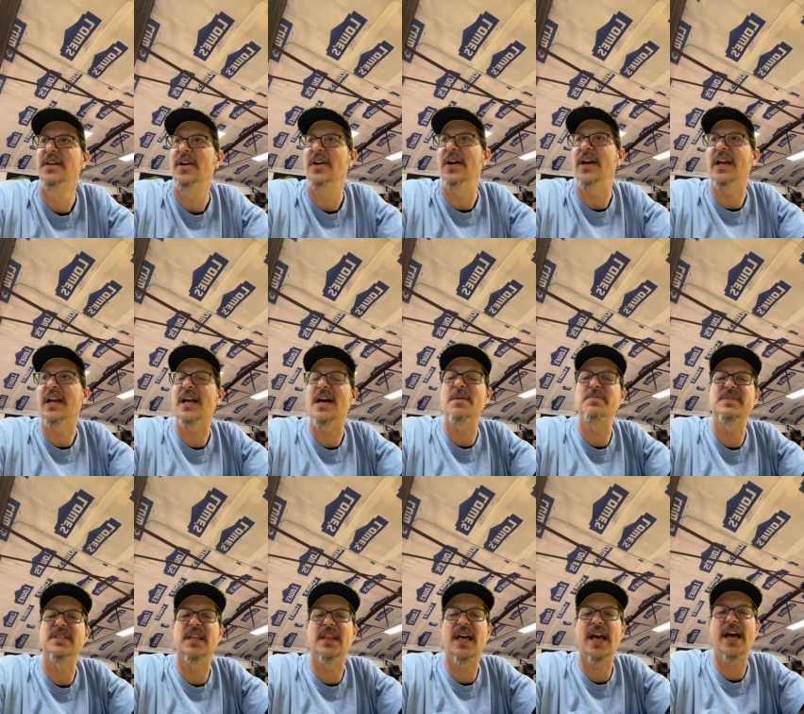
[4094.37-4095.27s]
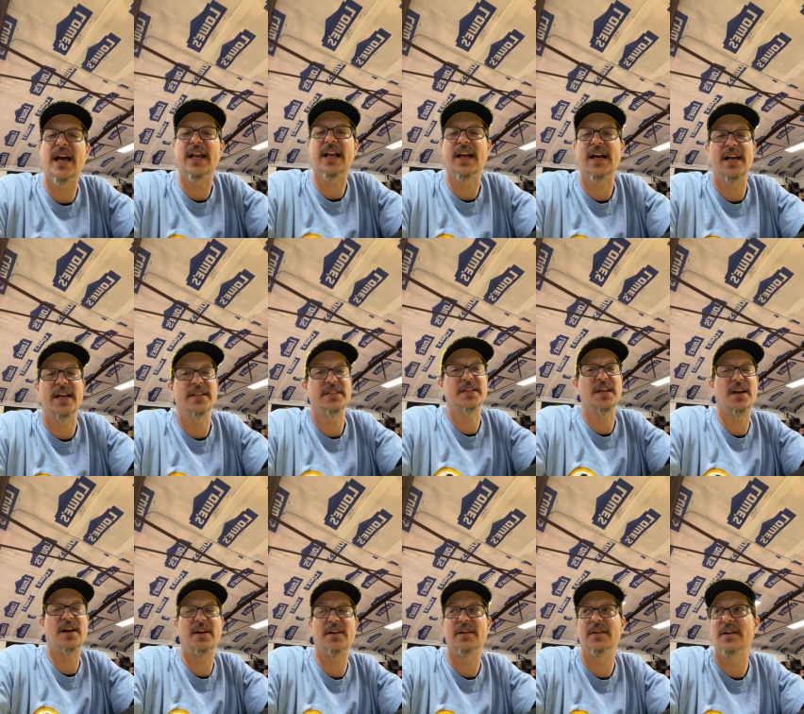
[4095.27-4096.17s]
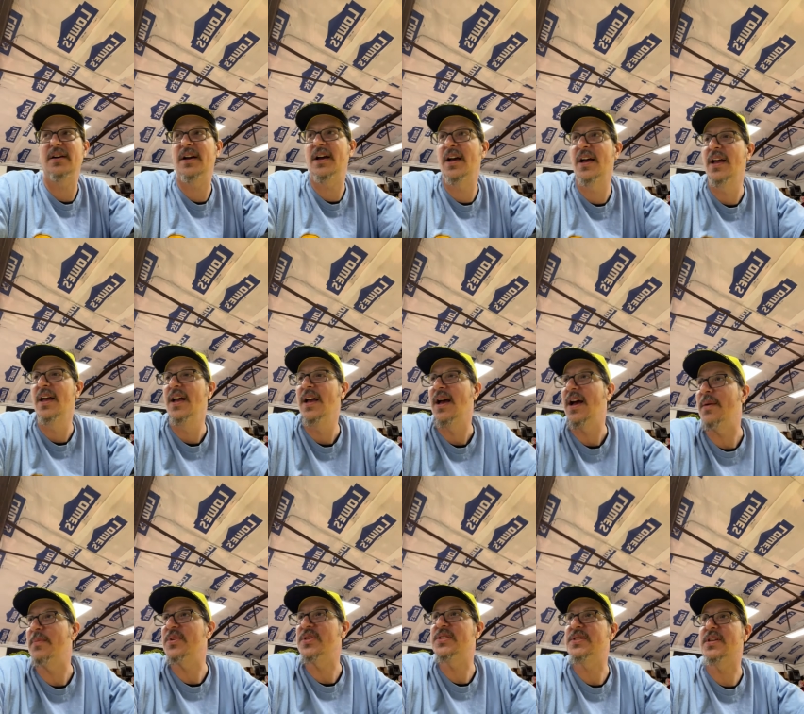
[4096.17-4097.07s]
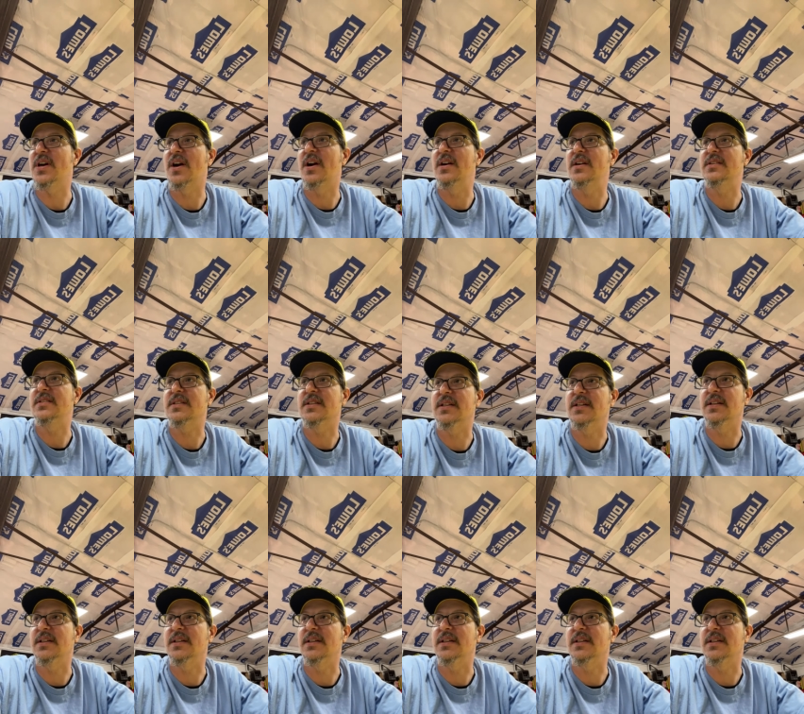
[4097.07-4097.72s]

When it comes to that, guys, y'all, I'm gonna start